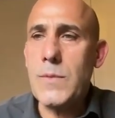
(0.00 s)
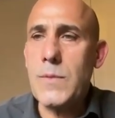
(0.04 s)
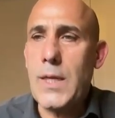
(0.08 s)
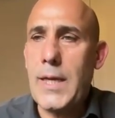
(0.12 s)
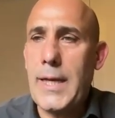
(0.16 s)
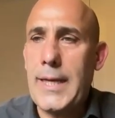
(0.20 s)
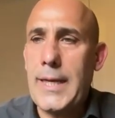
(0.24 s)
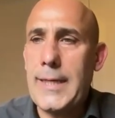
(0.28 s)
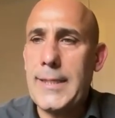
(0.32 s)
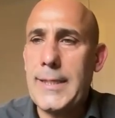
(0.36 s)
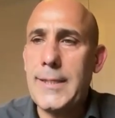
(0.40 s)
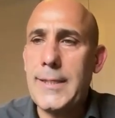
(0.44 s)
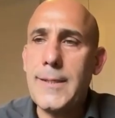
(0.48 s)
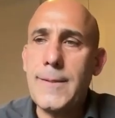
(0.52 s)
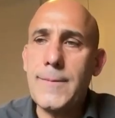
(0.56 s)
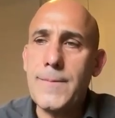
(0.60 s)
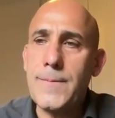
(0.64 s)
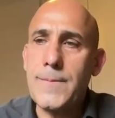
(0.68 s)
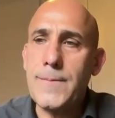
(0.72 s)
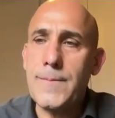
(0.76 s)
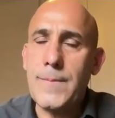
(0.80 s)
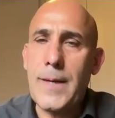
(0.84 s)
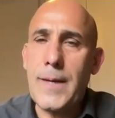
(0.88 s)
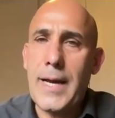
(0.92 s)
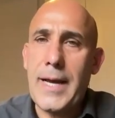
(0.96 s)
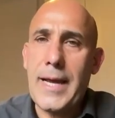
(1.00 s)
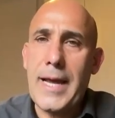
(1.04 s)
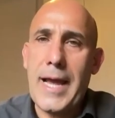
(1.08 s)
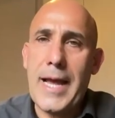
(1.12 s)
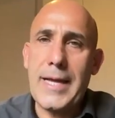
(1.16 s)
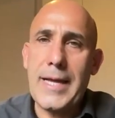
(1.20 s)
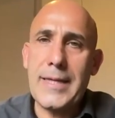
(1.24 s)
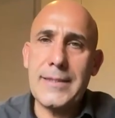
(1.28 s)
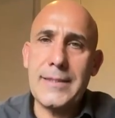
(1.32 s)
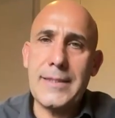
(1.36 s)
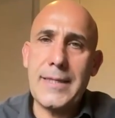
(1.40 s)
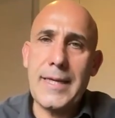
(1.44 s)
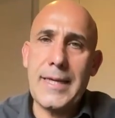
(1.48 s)
I
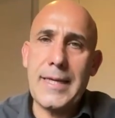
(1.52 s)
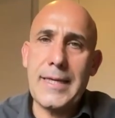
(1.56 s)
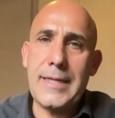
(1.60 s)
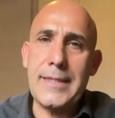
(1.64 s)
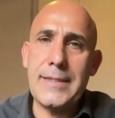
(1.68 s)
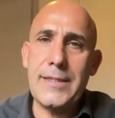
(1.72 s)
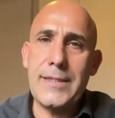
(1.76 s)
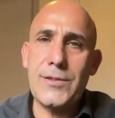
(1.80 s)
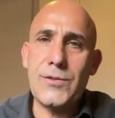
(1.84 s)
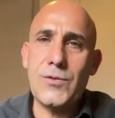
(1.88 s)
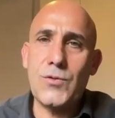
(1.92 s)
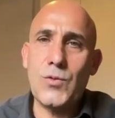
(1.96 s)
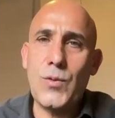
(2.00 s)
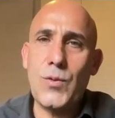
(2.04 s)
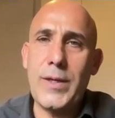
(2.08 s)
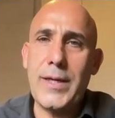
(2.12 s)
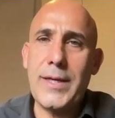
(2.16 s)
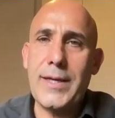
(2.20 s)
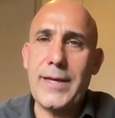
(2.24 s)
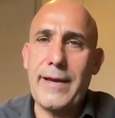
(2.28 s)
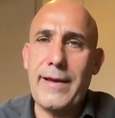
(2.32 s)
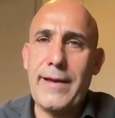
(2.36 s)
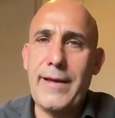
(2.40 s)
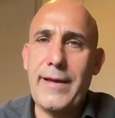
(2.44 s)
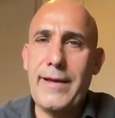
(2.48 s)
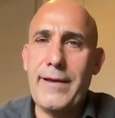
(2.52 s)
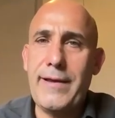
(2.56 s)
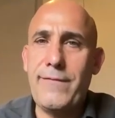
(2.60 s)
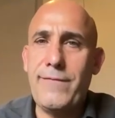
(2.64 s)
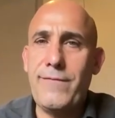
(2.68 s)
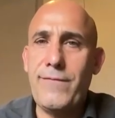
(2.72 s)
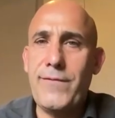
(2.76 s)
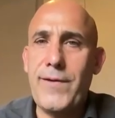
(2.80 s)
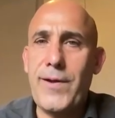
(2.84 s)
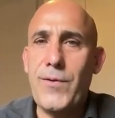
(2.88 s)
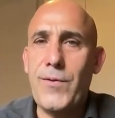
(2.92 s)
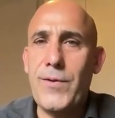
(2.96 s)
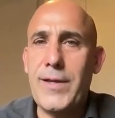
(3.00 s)
had this week a
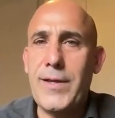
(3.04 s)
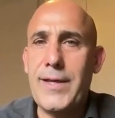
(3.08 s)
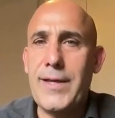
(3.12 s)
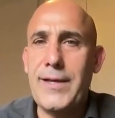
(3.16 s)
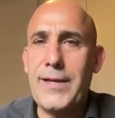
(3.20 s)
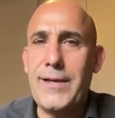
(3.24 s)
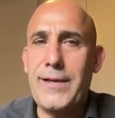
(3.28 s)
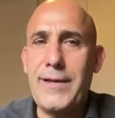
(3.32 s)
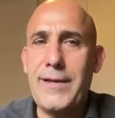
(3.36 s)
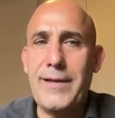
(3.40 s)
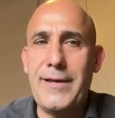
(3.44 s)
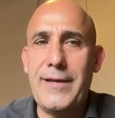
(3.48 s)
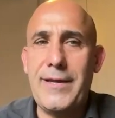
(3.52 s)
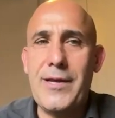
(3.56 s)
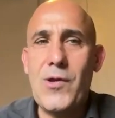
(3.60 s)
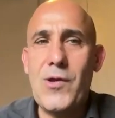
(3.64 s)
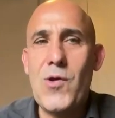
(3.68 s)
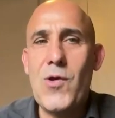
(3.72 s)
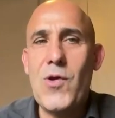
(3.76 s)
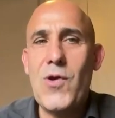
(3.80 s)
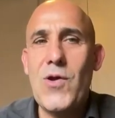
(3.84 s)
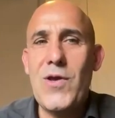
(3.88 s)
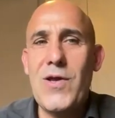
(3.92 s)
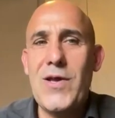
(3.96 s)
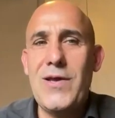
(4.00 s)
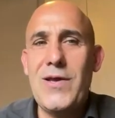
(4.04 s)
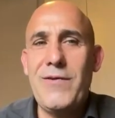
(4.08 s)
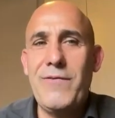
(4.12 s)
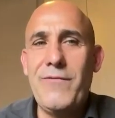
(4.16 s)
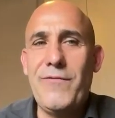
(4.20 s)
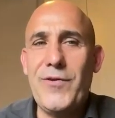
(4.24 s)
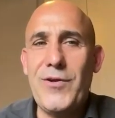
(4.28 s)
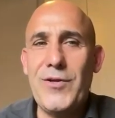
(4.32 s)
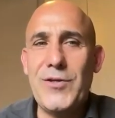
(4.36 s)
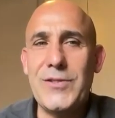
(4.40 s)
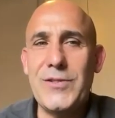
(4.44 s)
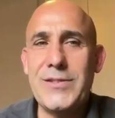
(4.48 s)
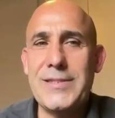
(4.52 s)
very
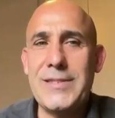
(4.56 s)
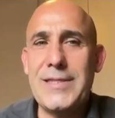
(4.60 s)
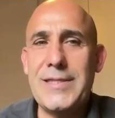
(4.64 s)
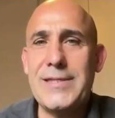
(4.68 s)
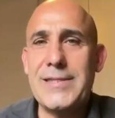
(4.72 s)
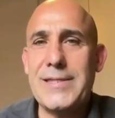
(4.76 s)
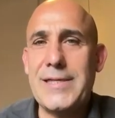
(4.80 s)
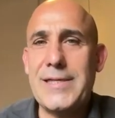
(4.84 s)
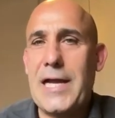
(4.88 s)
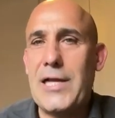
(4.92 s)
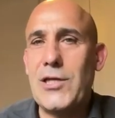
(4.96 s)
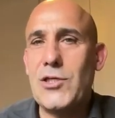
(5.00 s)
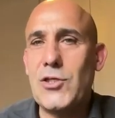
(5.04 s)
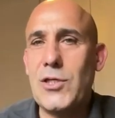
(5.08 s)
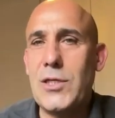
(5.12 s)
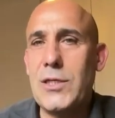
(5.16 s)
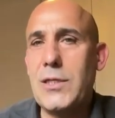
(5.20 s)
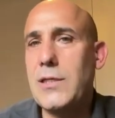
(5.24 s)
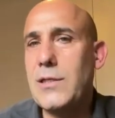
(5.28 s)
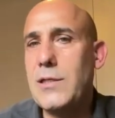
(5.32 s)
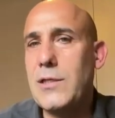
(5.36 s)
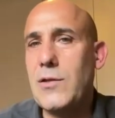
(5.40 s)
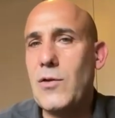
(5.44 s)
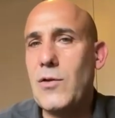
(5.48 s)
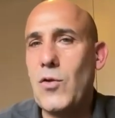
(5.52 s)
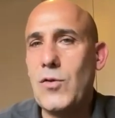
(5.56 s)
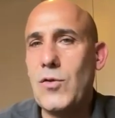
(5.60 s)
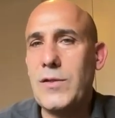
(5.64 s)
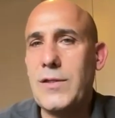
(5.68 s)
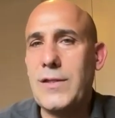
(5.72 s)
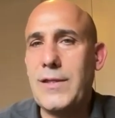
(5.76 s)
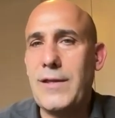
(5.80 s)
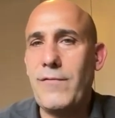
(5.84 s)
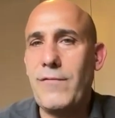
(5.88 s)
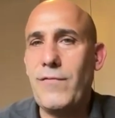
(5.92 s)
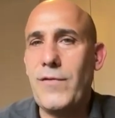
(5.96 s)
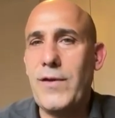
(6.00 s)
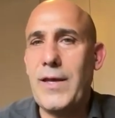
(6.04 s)
fierce discussion on
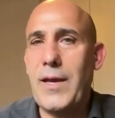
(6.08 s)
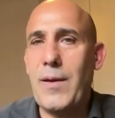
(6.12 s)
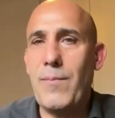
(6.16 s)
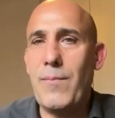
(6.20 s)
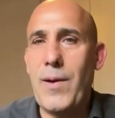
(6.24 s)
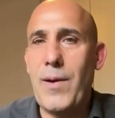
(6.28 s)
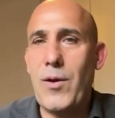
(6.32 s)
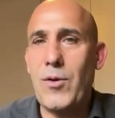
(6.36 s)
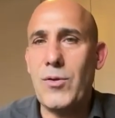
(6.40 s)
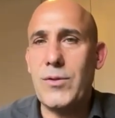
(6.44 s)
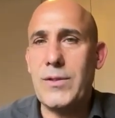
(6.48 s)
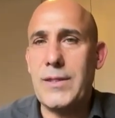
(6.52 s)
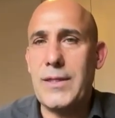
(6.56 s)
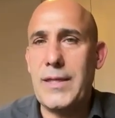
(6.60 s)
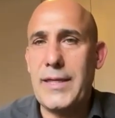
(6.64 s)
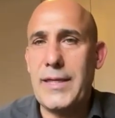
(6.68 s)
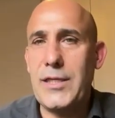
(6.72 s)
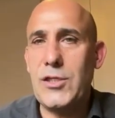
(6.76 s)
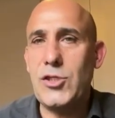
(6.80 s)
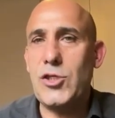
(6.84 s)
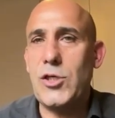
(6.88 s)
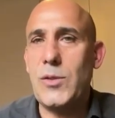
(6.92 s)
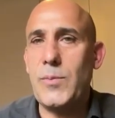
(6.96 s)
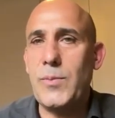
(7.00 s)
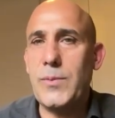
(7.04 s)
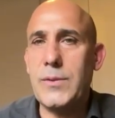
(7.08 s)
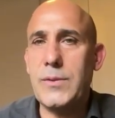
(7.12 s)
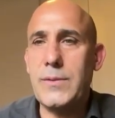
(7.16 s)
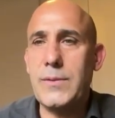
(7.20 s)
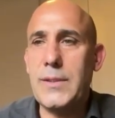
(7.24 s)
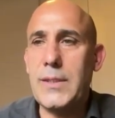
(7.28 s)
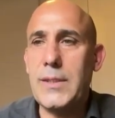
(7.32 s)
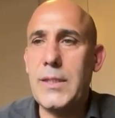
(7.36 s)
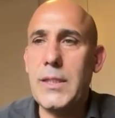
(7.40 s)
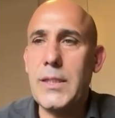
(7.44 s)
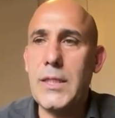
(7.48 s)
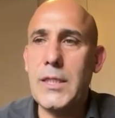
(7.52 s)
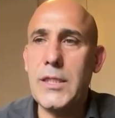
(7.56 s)
TV about Egypt.
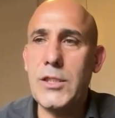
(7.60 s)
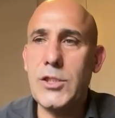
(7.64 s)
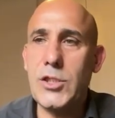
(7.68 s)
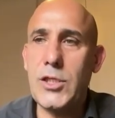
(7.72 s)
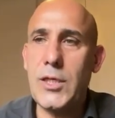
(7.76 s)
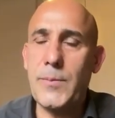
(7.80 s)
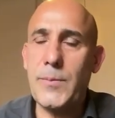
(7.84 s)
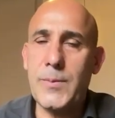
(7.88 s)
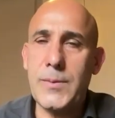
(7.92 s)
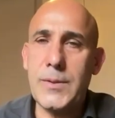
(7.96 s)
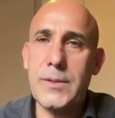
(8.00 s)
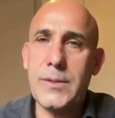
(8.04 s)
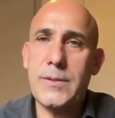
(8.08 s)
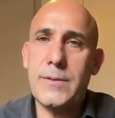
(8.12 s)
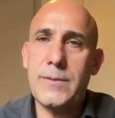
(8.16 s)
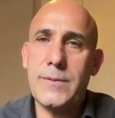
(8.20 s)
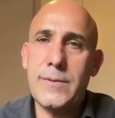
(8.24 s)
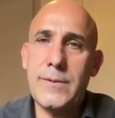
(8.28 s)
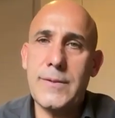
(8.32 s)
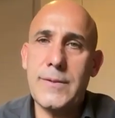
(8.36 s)
Egypt